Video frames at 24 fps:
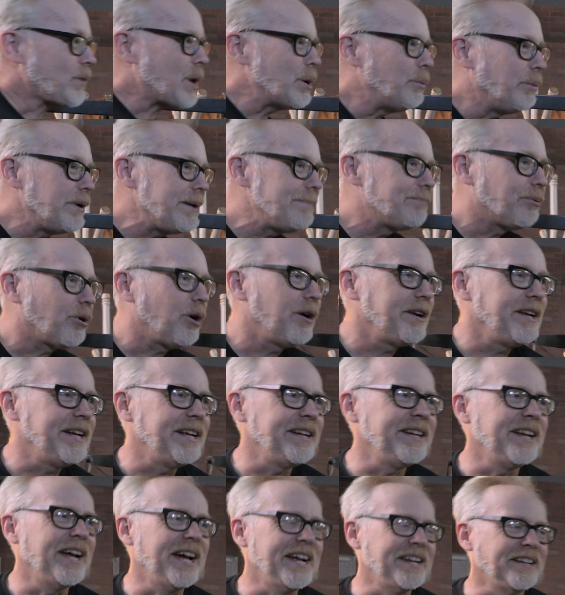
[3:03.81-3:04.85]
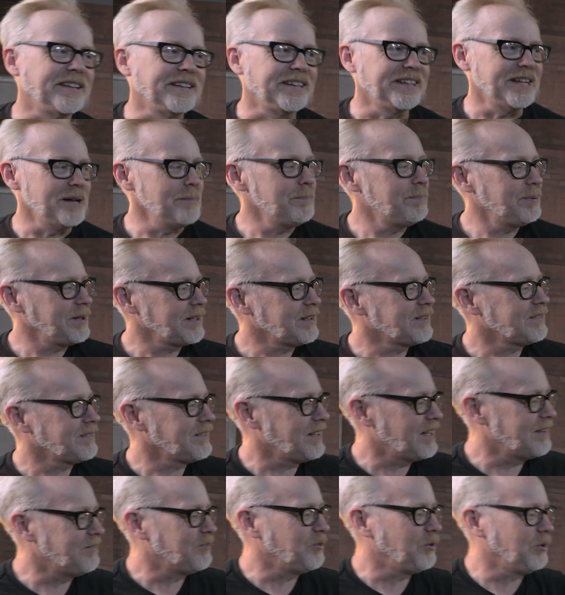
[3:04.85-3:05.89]
We brought in an Olympic
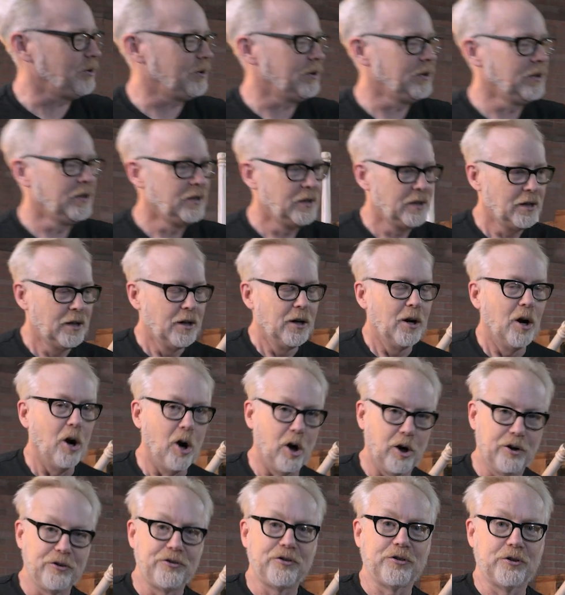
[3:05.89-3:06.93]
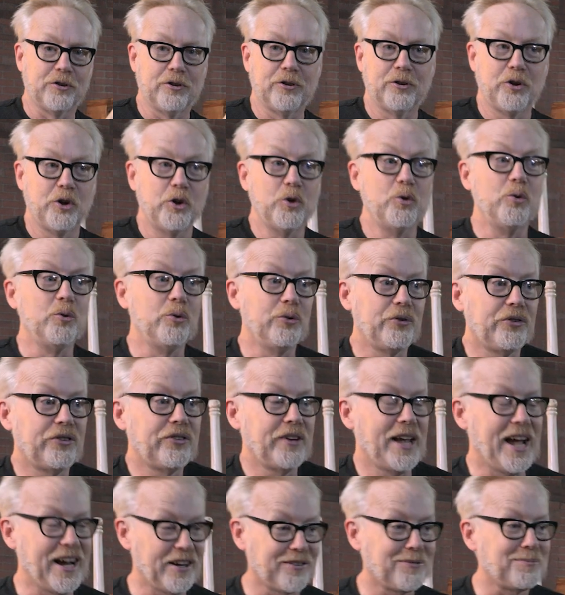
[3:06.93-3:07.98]
level archer whose
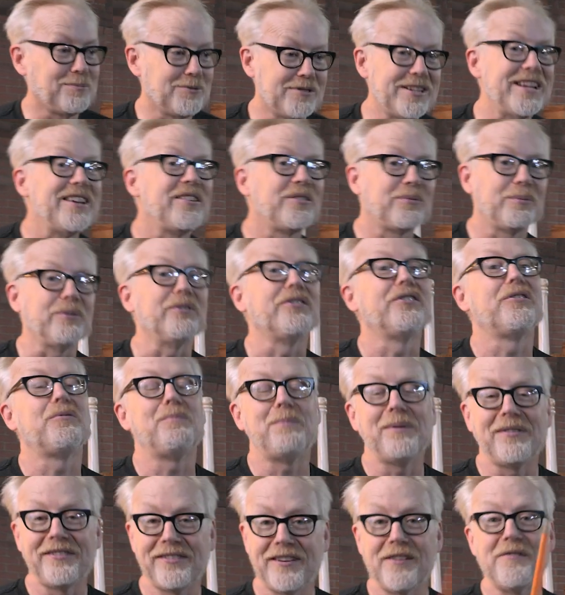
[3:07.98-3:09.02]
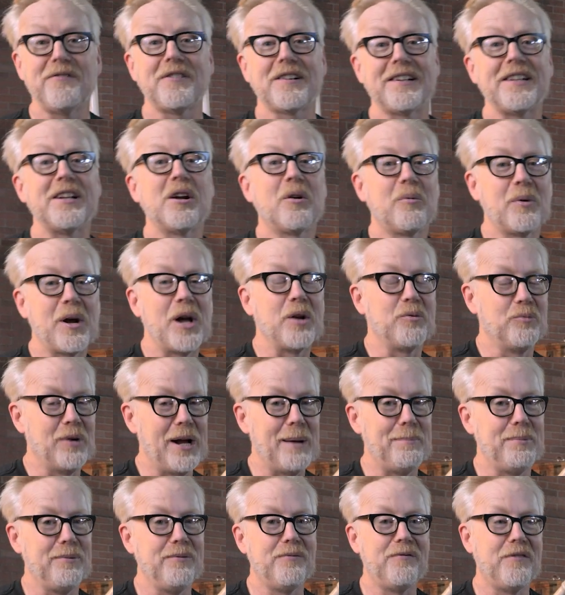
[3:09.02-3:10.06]
expertise was specifically around
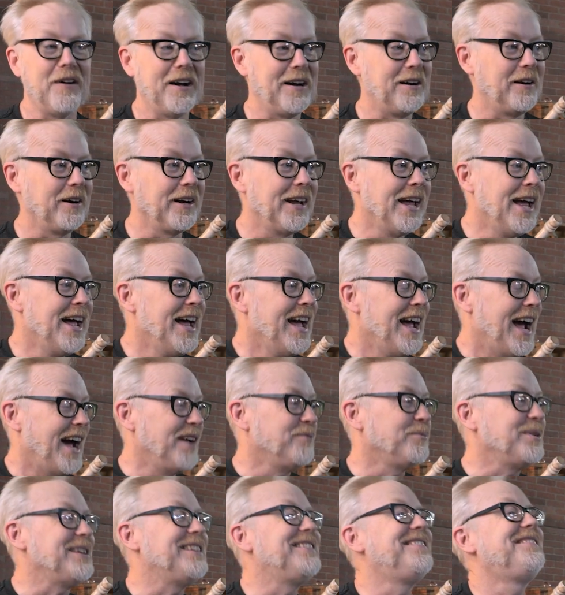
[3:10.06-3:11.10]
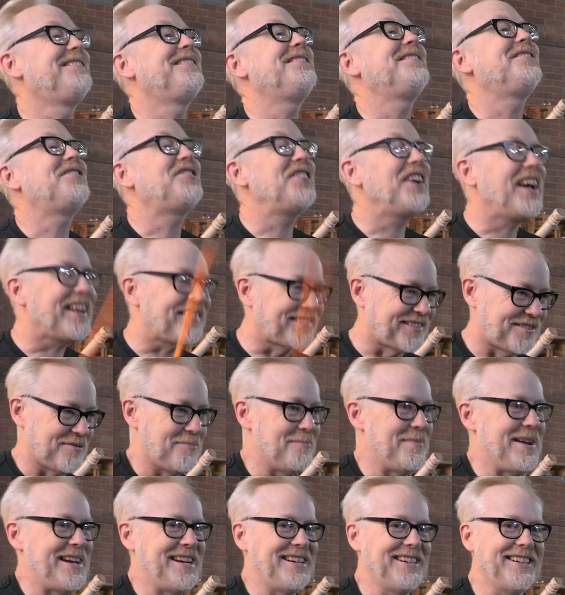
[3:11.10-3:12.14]
rapid firing. And we
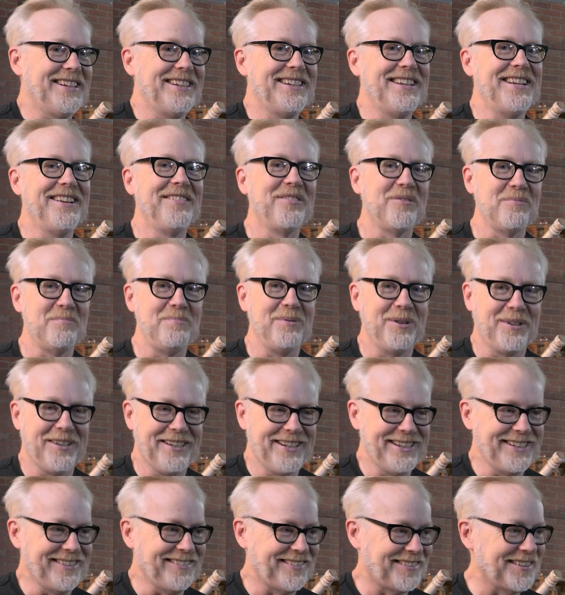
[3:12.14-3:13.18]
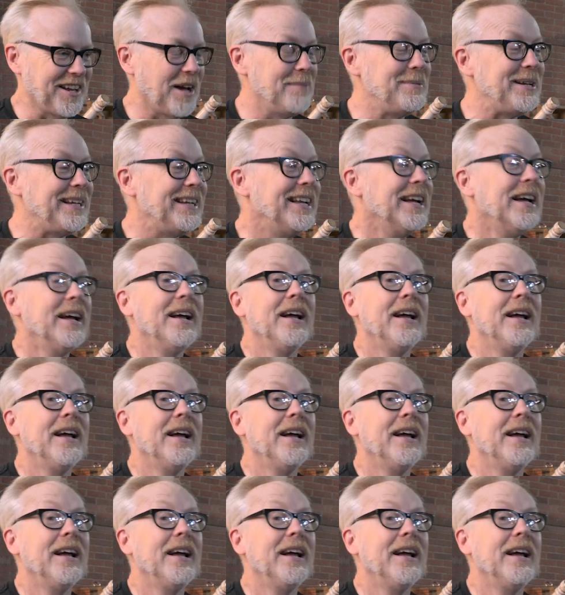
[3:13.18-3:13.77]
decimated his abilities. I mean,